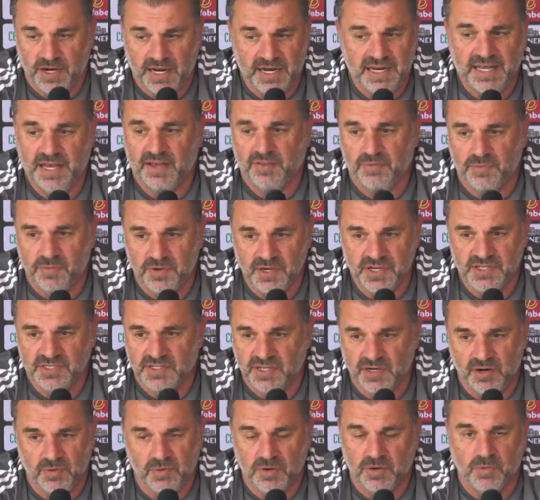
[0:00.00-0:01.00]
any other reason
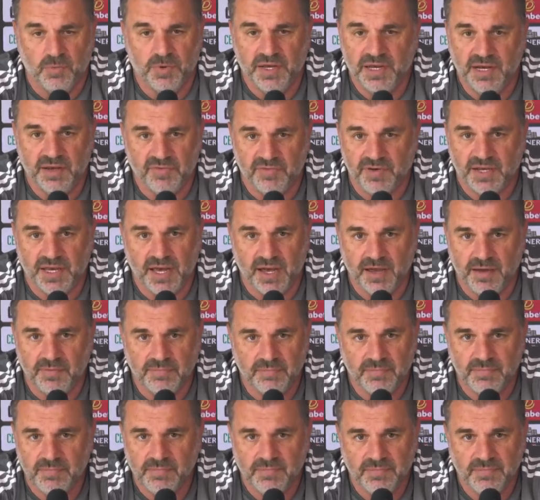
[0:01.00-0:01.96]
that I want to win every game.